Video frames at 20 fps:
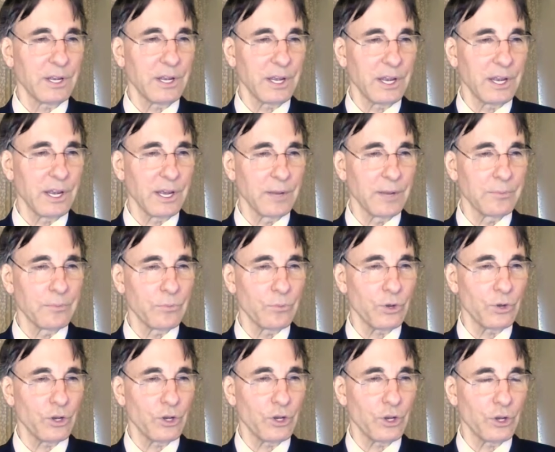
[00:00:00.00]
um,
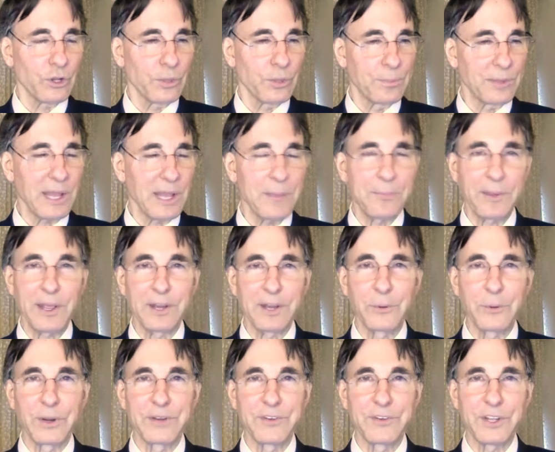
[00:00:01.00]
the playpen or
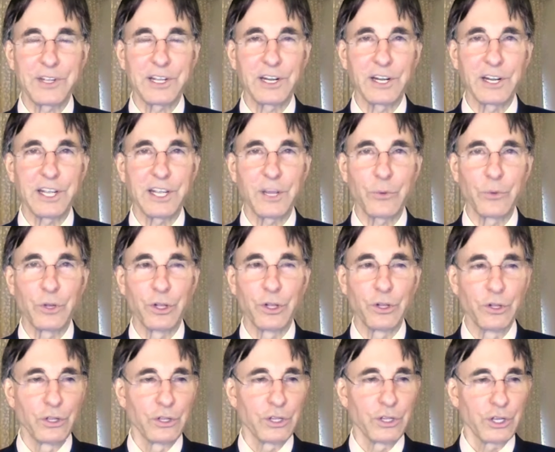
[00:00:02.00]
whatever, it, it
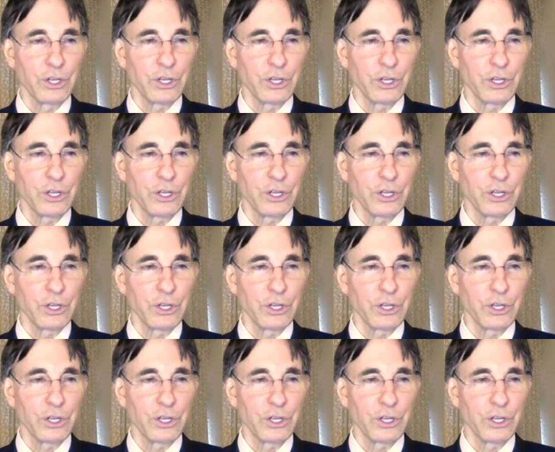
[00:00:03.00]
will,